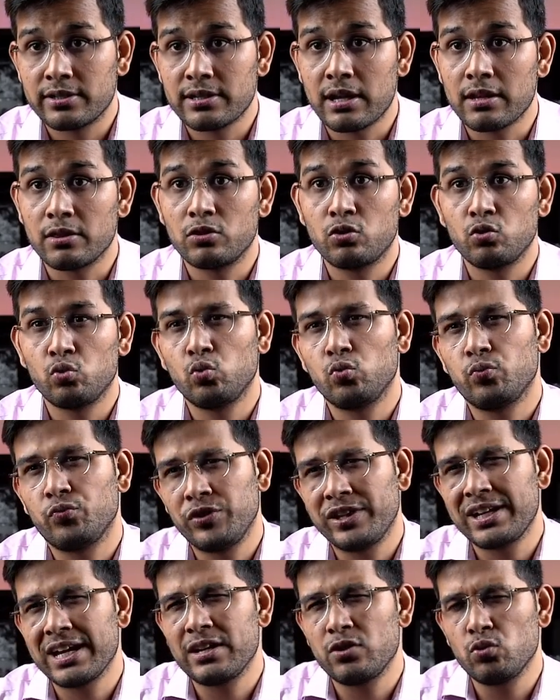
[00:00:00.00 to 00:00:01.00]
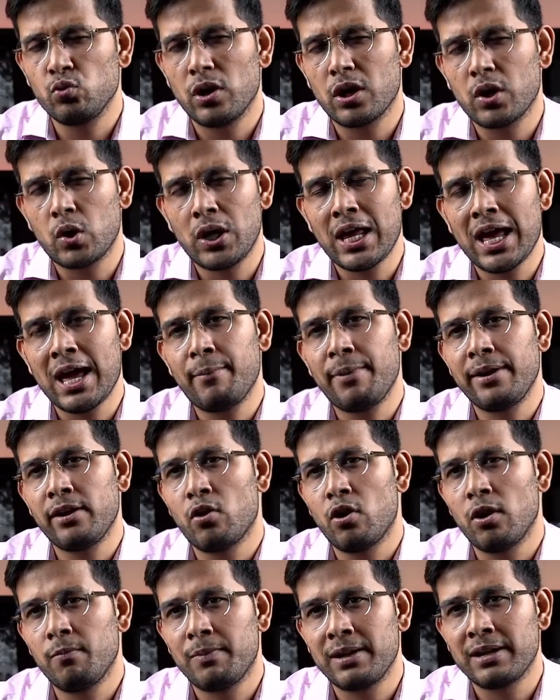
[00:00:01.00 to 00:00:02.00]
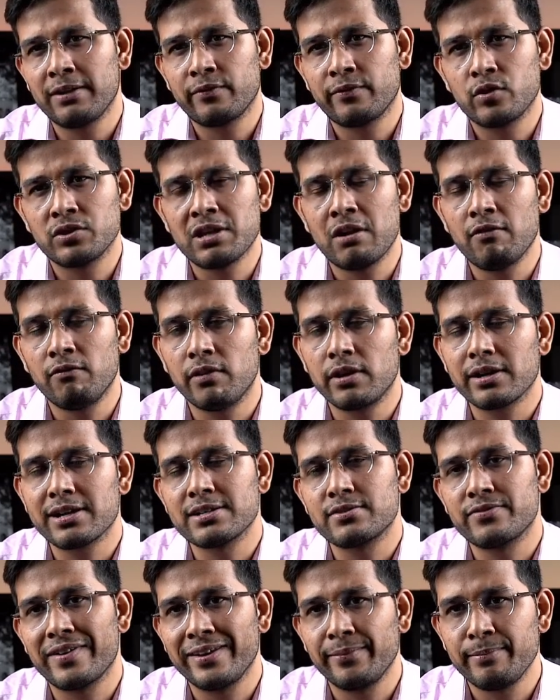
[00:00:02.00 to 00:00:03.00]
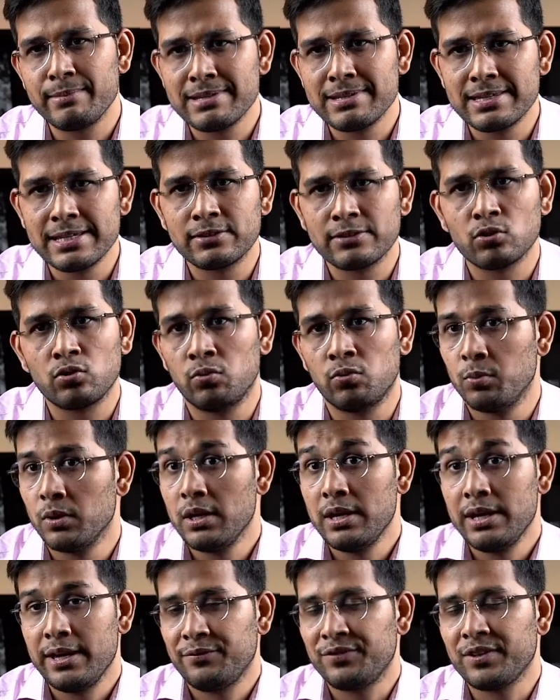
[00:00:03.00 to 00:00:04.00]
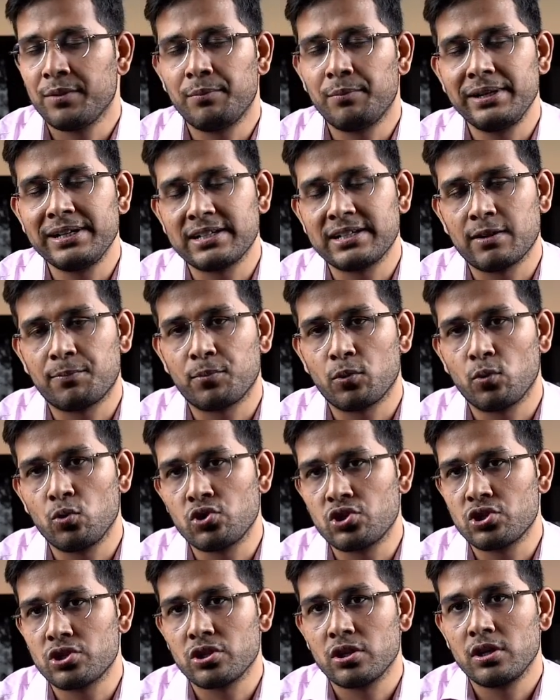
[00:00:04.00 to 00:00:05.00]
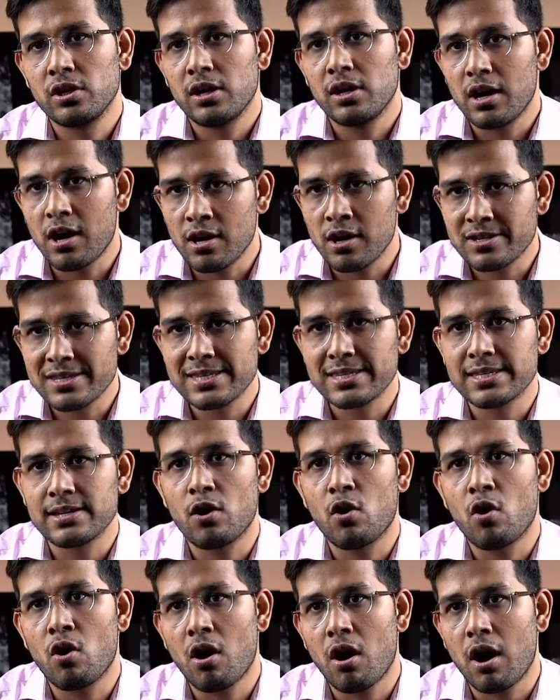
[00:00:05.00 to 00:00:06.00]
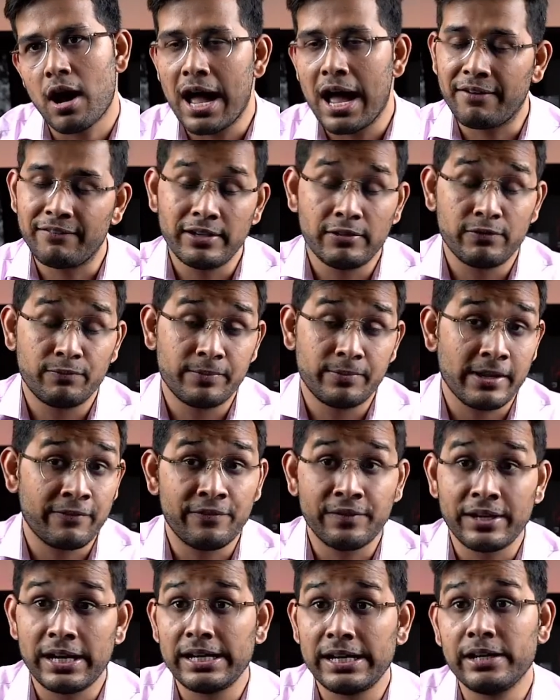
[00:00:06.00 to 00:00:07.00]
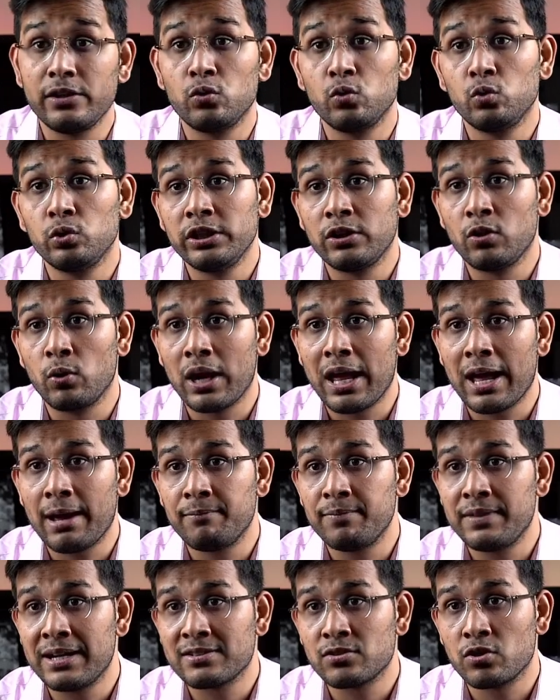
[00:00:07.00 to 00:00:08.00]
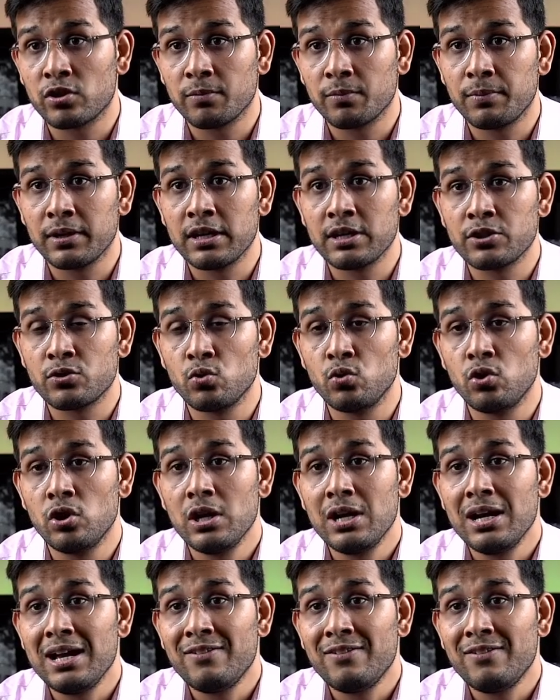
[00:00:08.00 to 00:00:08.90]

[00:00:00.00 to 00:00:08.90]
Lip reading: Santunu, we can do a collab and all, but of course our work is very busy. So if somebody has approached us, I will definitely do the collab. That's not a big issue.